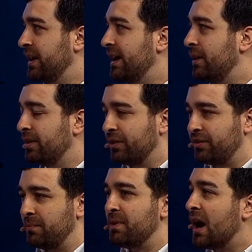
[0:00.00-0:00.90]
I know there are
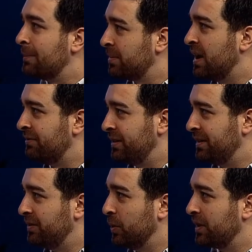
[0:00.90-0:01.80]
some nonprofit
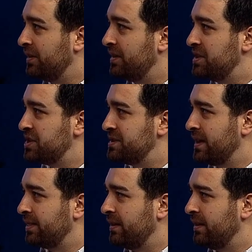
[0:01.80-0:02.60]
organizations out there.